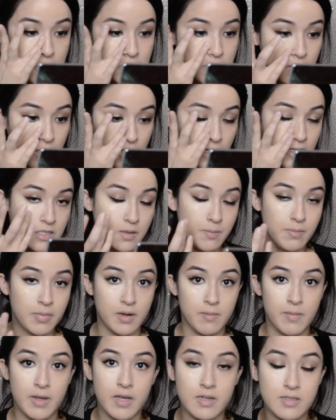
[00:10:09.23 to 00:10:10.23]
So I like to
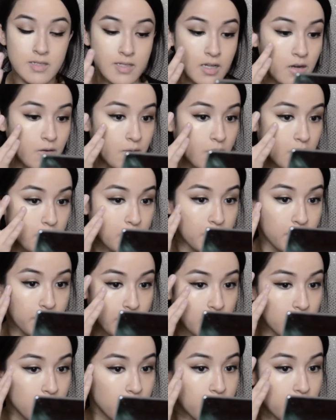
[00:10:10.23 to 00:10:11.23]
blend my concealer with my
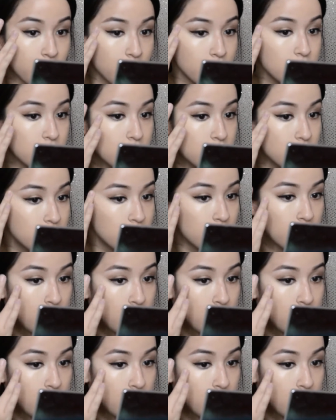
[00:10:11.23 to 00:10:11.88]
finger first